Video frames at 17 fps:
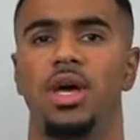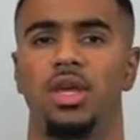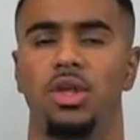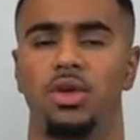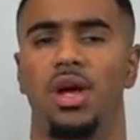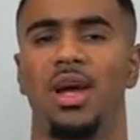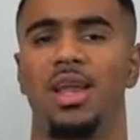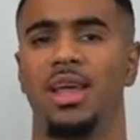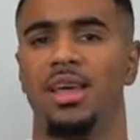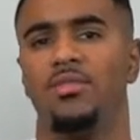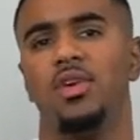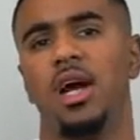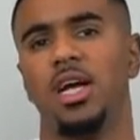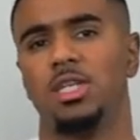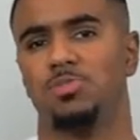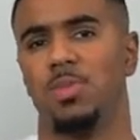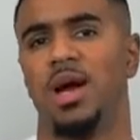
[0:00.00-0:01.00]
you know, kind of give you
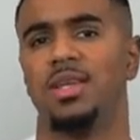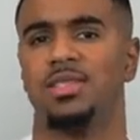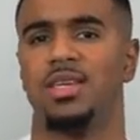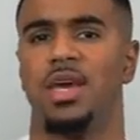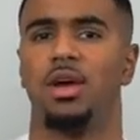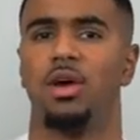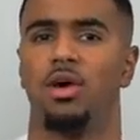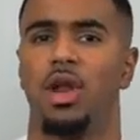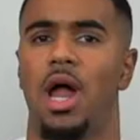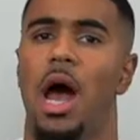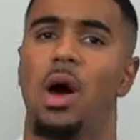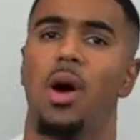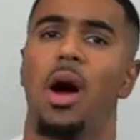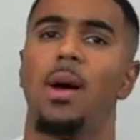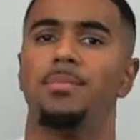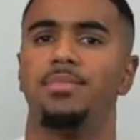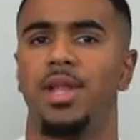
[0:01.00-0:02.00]
guys my take on how
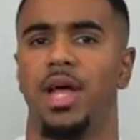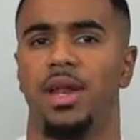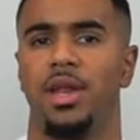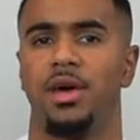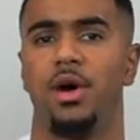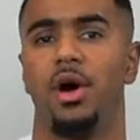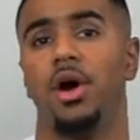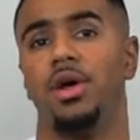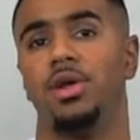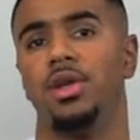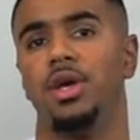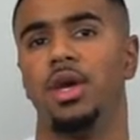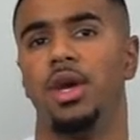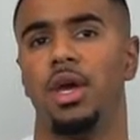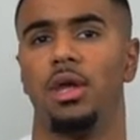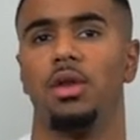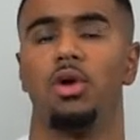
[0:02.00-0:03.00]
I'm I'm planning on,
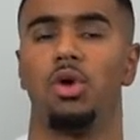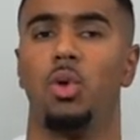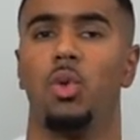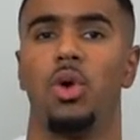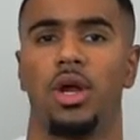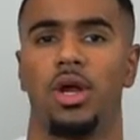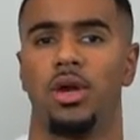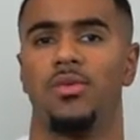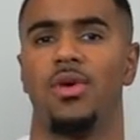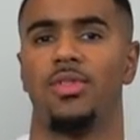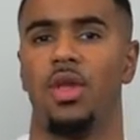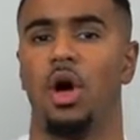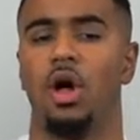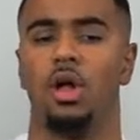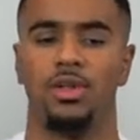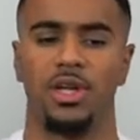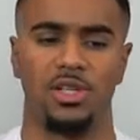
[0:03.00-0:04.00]
you know, go working around the
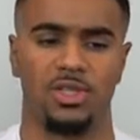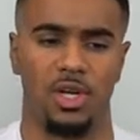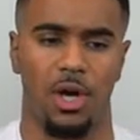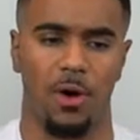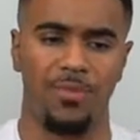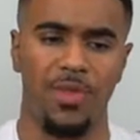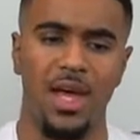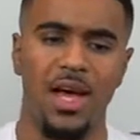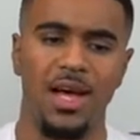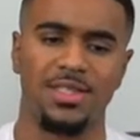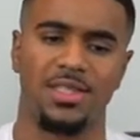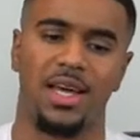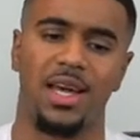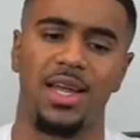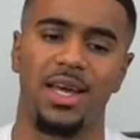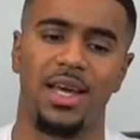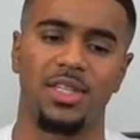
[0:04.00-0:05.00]
holiday. So
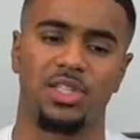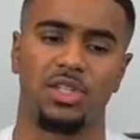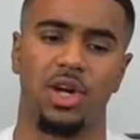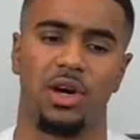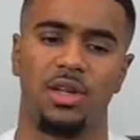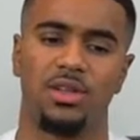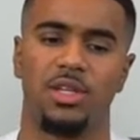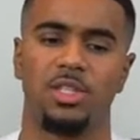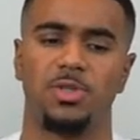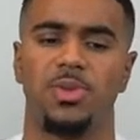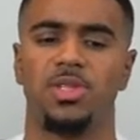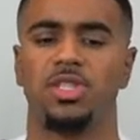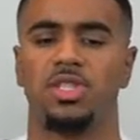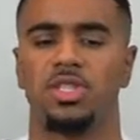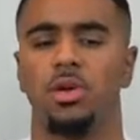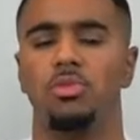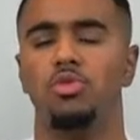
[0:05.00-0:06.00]
to kind of get started, there's been
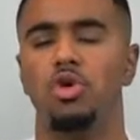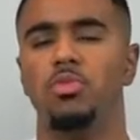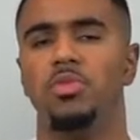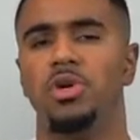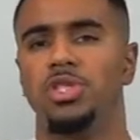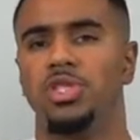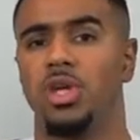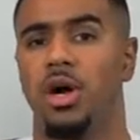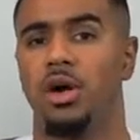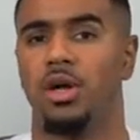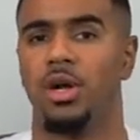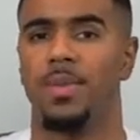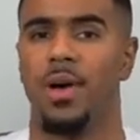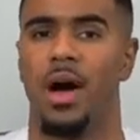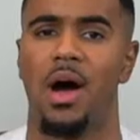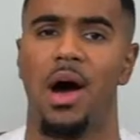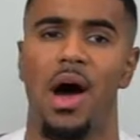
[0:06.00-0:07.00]
some rumors talking
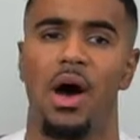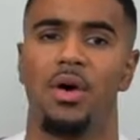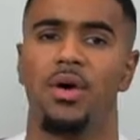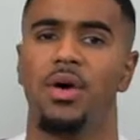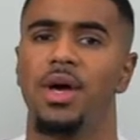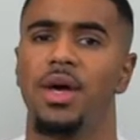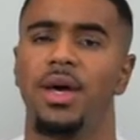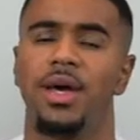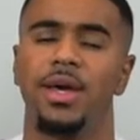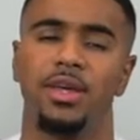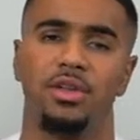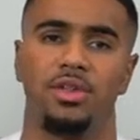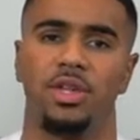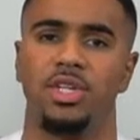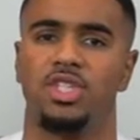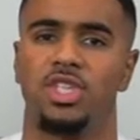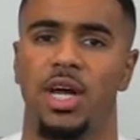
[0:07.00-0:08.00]
about how, you
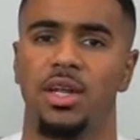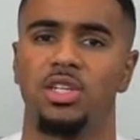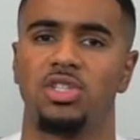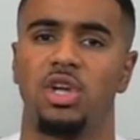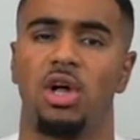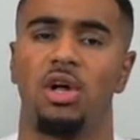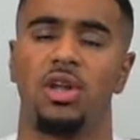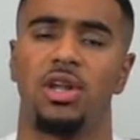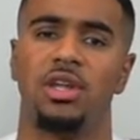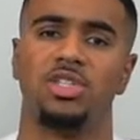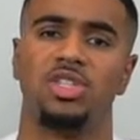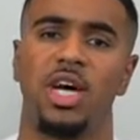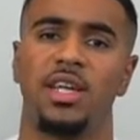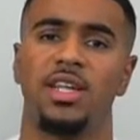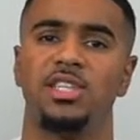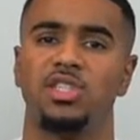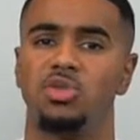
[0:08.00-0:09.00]
know, the Chinese holiday and
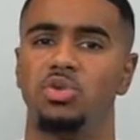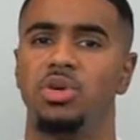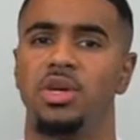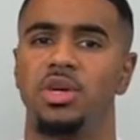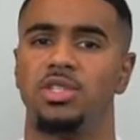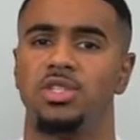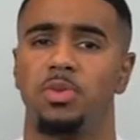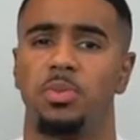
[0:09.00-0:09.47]
Chinese New Year is